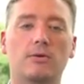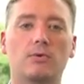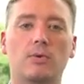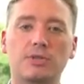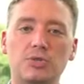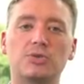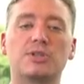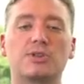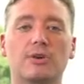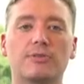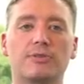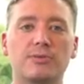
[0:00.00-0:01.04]
what you just
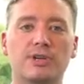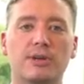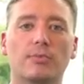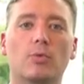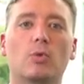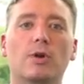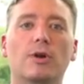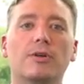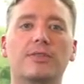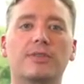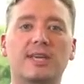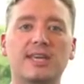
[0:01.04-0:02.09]
heard from Jim
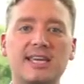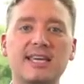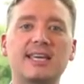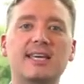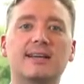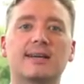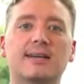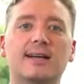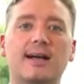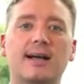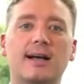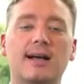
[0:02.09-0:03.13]
were the key
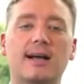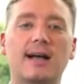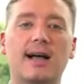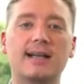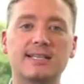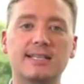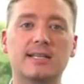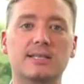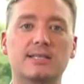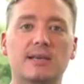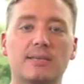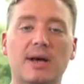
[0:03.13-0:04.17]

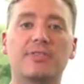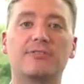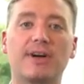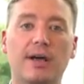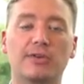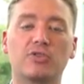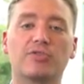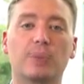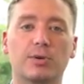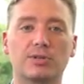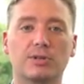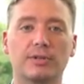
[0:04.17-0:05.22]
ideas about the value of
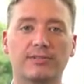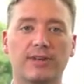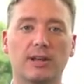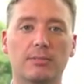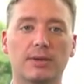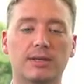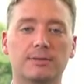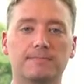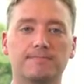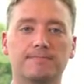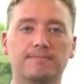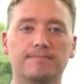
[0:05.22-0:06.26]
personal development.
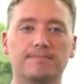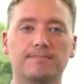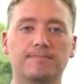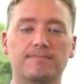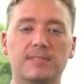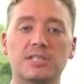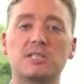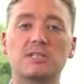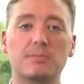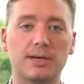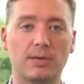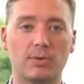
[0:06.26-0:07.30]
This is
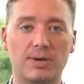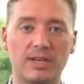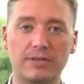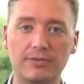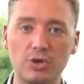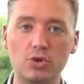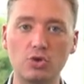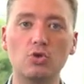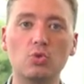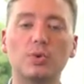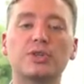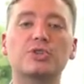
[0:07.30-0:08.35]
the big one. If
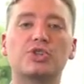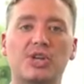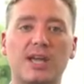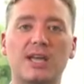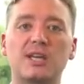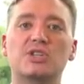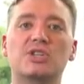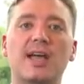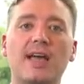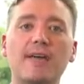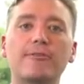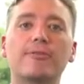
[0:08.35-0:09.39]
you will change,
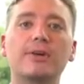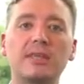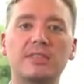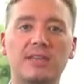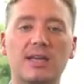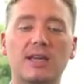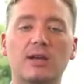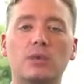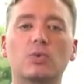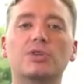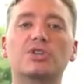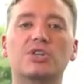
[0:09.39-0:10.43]

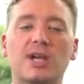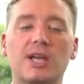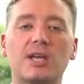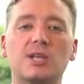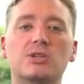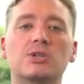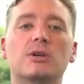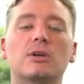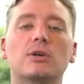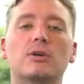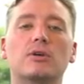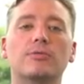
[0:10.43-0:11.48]
everything will change
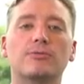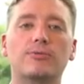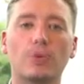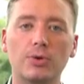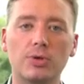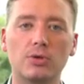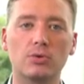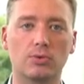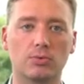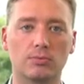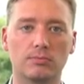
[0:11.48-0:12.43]
for you.